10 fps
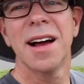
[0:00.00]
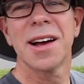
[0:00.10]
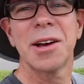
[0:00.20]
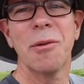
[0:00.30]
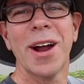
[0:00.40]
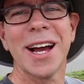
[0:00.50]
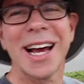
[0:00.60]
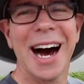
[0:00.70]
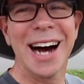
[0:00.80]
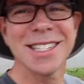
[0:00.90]
Good morning,
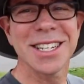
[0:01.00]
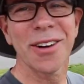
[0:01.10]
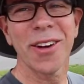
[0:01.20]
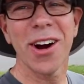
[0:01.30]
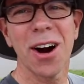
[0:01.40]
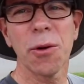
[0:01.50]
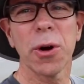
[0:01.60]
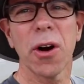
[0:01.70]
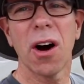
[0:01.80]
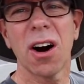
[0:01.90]
guys. Here we are.
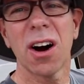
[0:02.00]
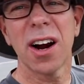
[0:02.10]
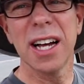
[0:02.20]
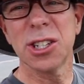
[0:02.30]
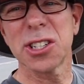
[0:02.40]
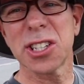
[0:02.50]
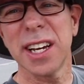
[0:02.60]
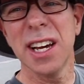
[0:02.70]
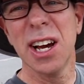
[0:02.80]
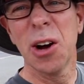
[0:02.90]
We are, as you can
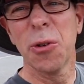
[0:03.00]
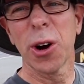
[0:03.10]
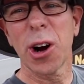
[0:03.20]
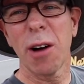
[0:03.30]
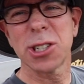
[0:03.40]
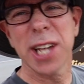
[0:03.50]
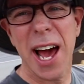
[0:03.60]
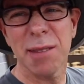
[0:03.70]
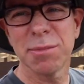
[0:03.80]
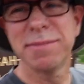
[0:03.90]
see, we're at Carver's
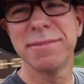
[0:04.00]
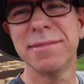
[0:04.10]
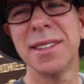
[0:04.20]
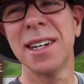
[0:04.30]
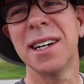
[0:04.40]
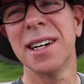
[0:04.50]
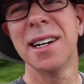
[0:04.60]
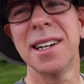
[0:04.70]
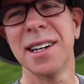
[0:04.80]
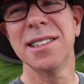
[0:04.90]
Gap.
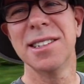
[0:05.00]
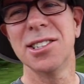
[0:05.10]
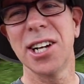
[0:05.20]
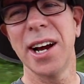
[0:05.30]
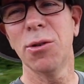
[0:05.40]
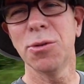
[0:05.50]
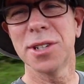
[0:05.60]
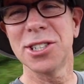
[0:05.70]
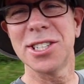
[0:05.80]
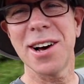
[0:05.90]
Jan, oh,
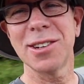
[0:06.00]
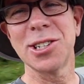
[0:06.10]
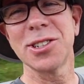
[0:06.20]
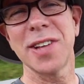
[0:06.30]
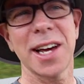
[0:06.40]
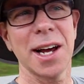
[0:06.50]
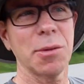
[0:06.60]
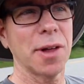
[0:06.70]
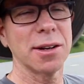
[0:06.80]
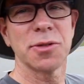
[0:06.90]
did you see how I tilted that
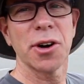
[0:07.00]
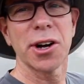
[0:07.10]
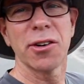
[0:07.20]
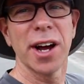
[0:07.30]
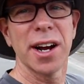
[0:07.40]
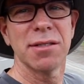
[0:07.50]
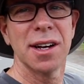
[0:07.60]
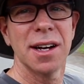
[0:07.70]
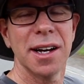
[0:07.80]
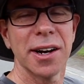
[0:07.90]
camera? That was very creative.
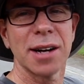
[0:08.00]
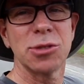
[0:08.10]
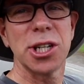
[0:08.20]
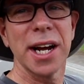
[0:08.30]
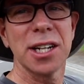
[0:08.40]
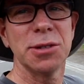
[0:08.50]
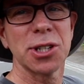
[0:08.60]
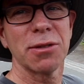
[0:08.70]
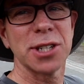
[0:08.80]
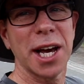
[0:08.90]
Here comes Jan. She was
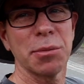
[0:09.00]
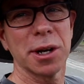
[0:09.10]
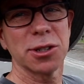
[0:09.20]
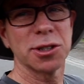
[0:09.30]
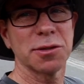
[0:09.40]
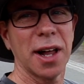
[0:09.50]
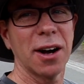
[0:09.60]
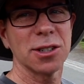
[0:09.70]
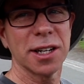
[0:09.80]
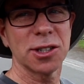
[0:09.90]
over taking pictures of
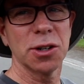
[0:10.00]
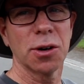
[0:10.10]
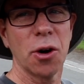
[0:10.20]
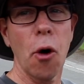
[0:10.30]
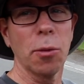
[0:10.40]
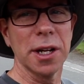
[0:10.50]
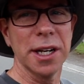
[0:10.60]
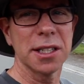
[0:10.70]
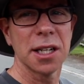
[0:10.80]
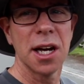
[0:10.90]
flowers like she normally
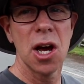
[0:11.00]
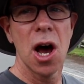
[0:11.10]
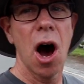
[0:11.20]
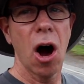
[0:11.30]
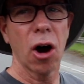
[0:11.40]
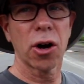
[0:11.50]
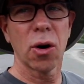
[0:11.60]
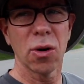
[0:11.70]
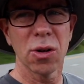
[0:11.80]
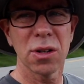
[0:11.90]
is. Our
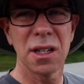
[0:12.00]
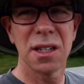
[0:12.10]
goal